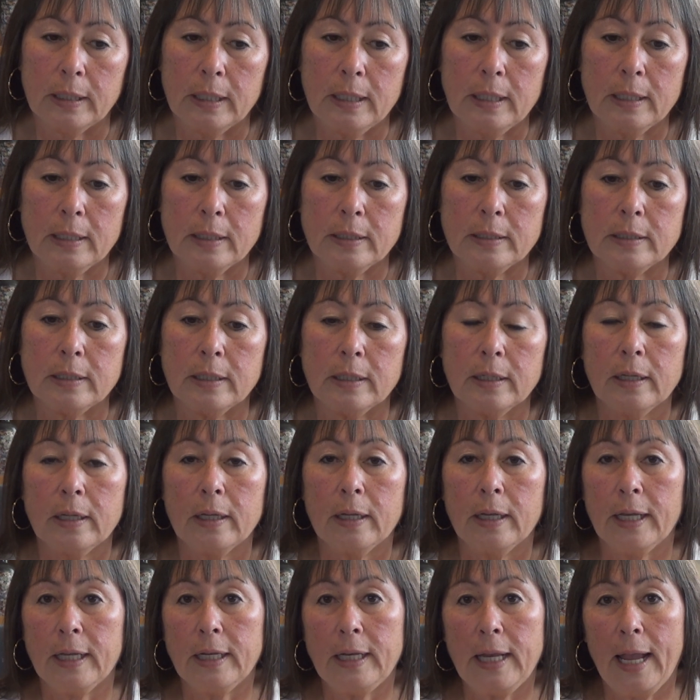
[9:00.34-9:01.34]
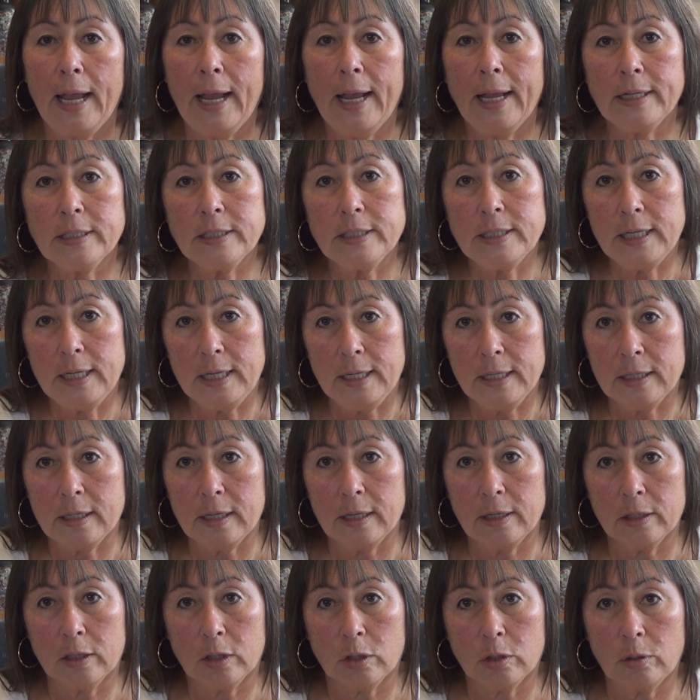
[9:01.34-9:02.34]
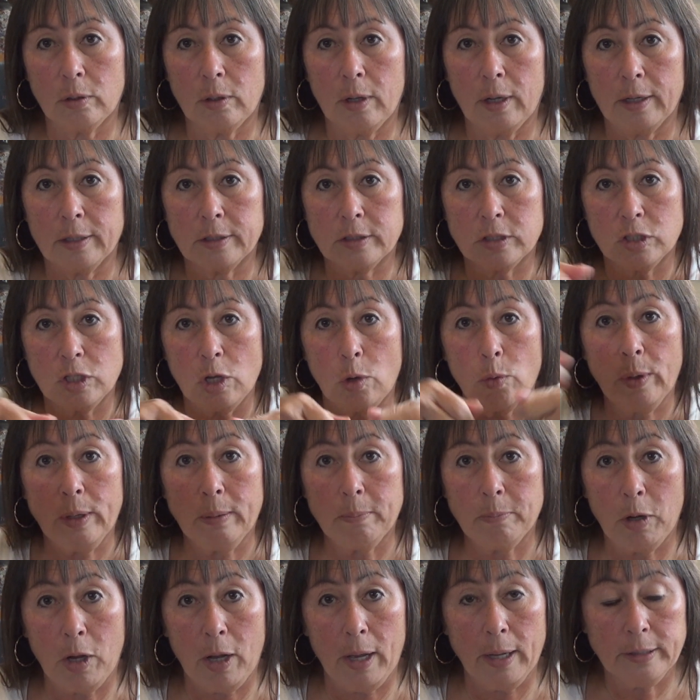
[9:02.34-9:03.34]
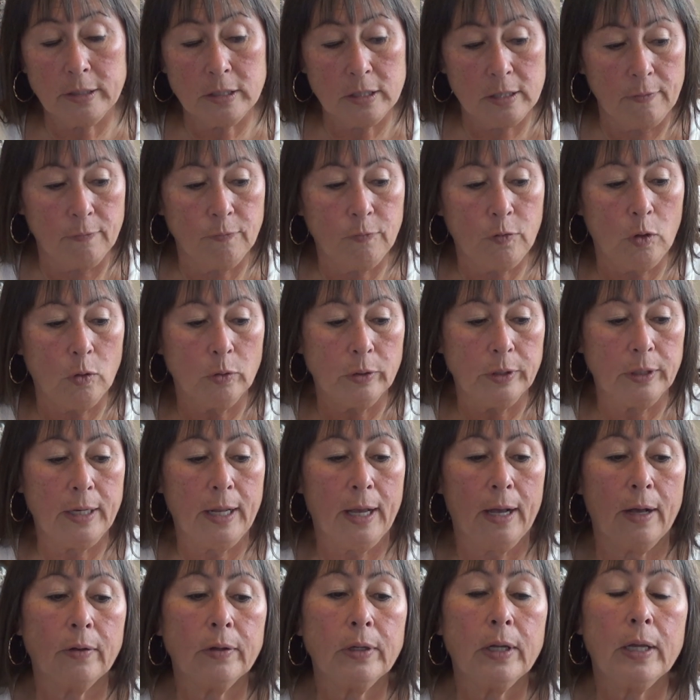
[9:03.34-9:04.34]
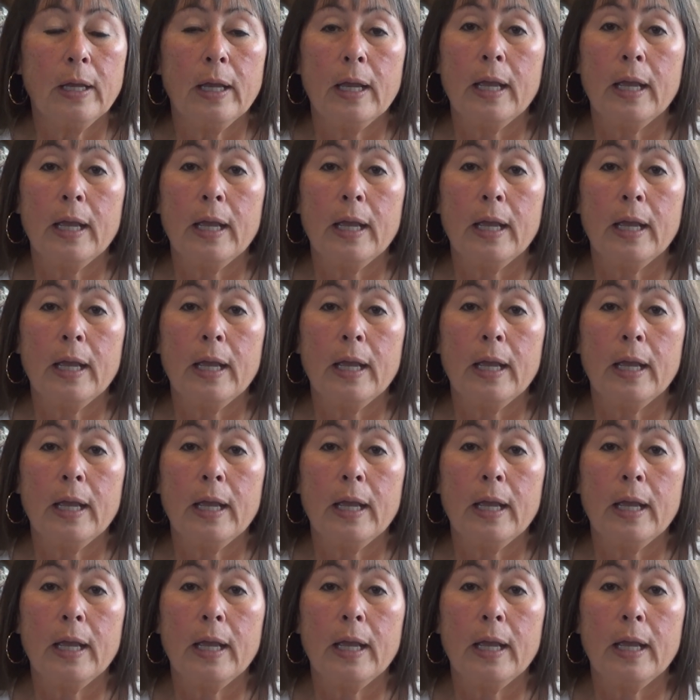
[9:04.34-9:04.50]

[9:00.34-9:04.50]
in an antique sewing box that folded out,